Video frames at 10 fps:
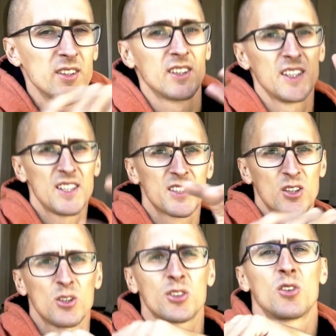This is
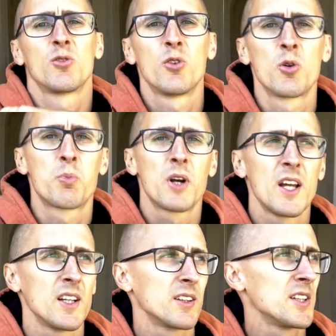also for
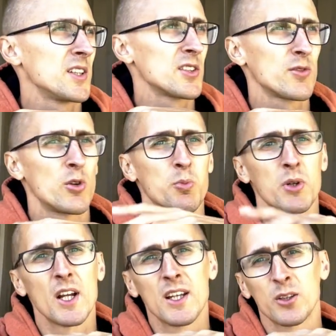praying. This is for
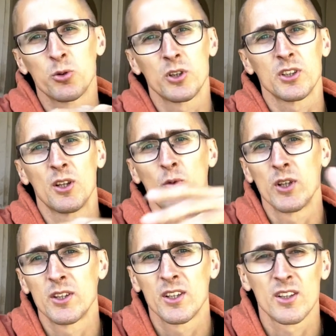praying during the
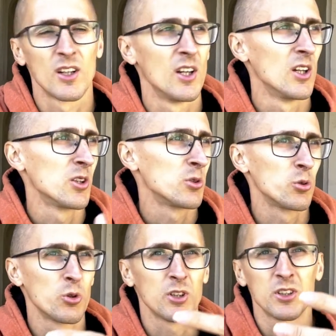winter,
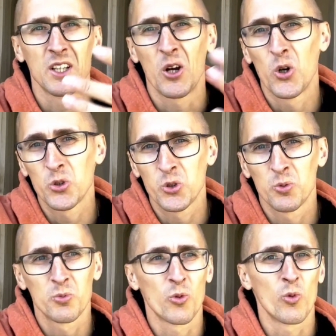during the
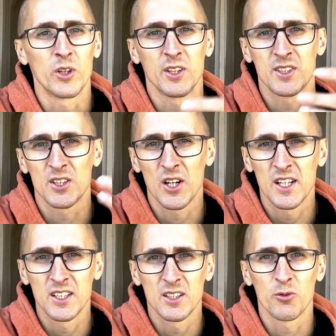autumn, when it's
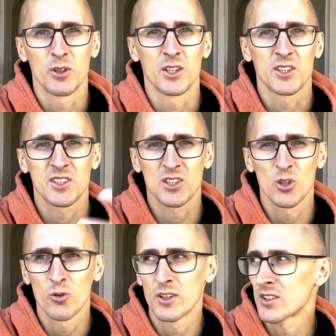raining, when it's
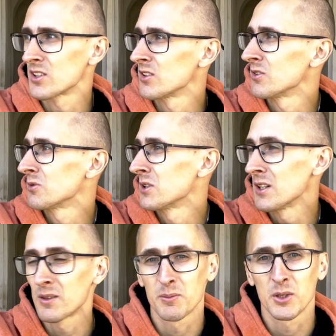snowing. So
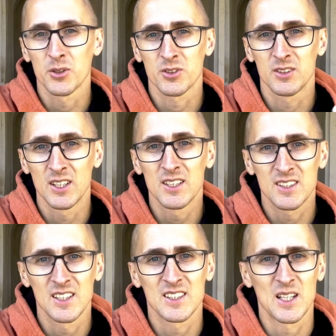yeah, because these
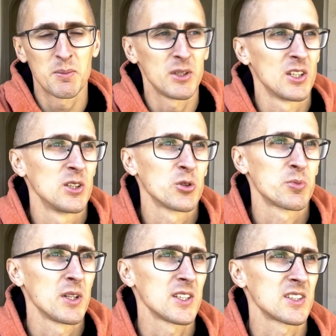things happen in
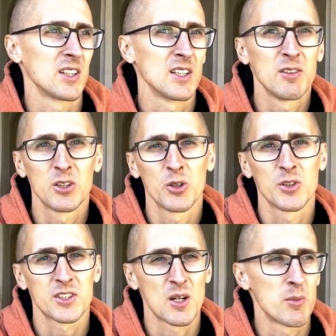Uzbekistan. Even though in
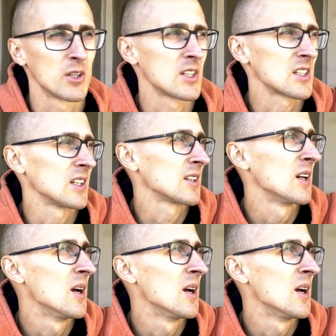summer it's like